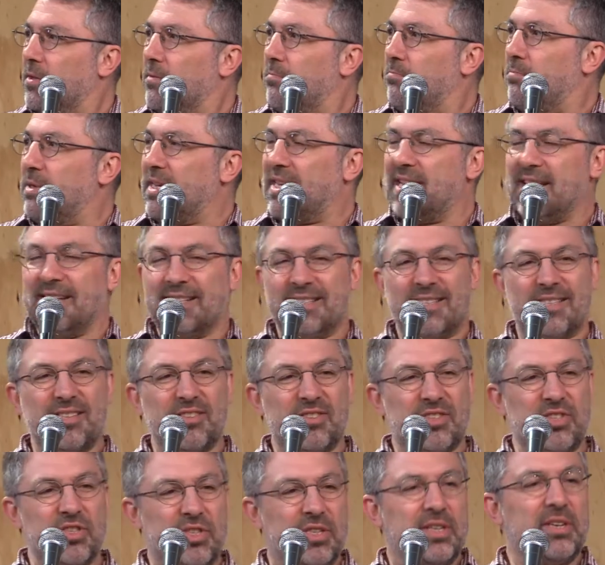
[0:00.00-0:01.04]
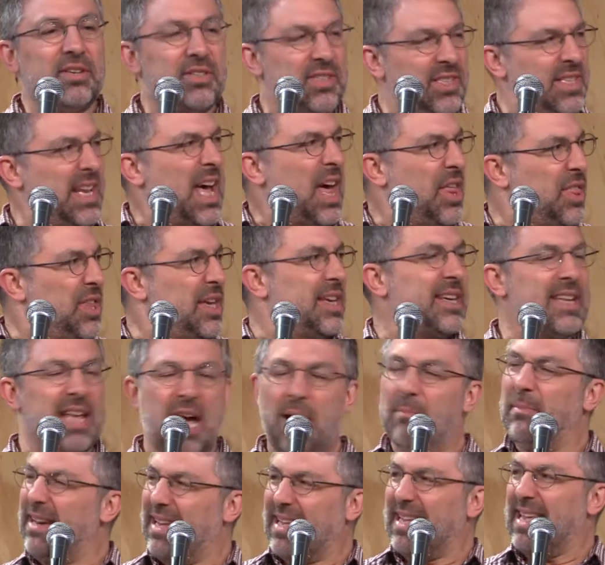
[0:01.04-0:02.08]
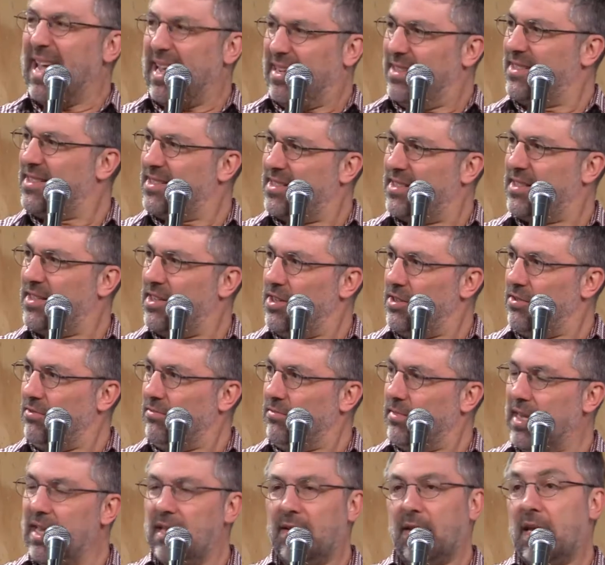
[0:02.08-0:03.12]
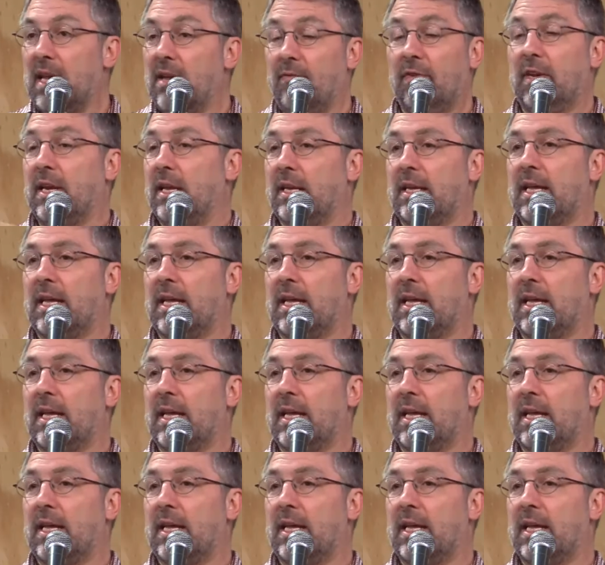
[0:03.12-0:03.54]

Because there's nothing coming against you, even in